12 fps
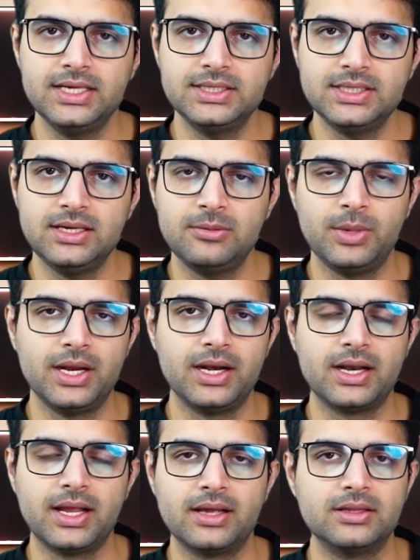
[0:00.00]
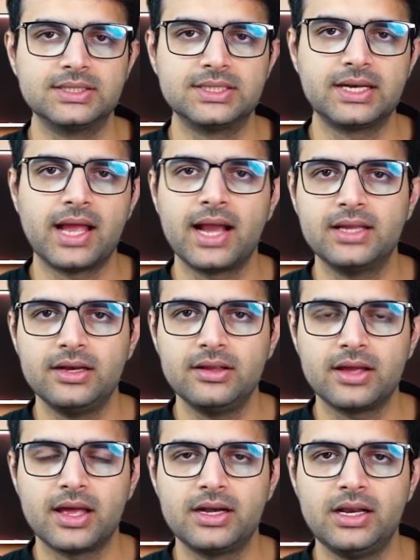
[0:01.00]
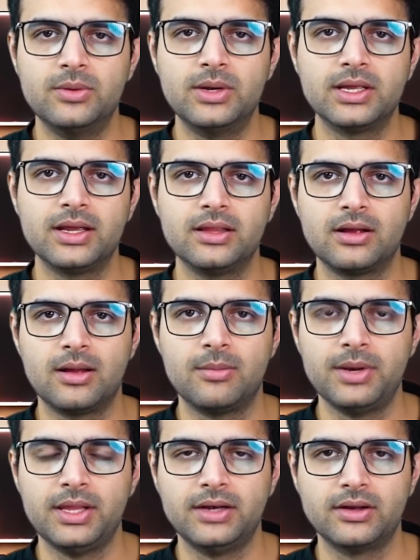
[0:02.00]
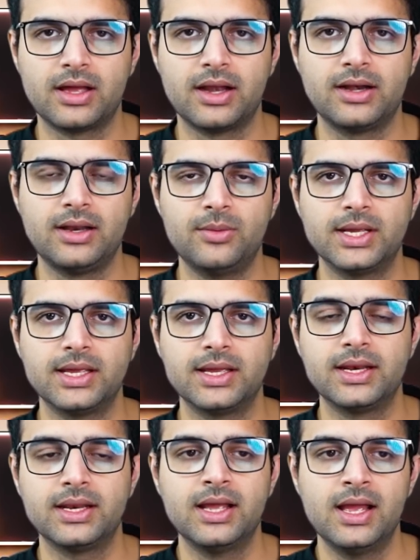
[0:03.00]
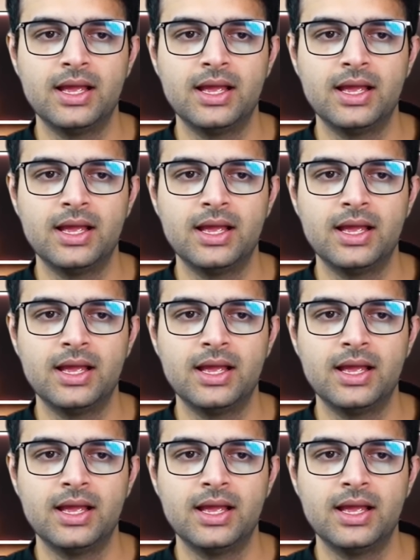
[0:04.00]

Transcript: Easy, be it like the stack that you're currently working in, the company that you're currently working in.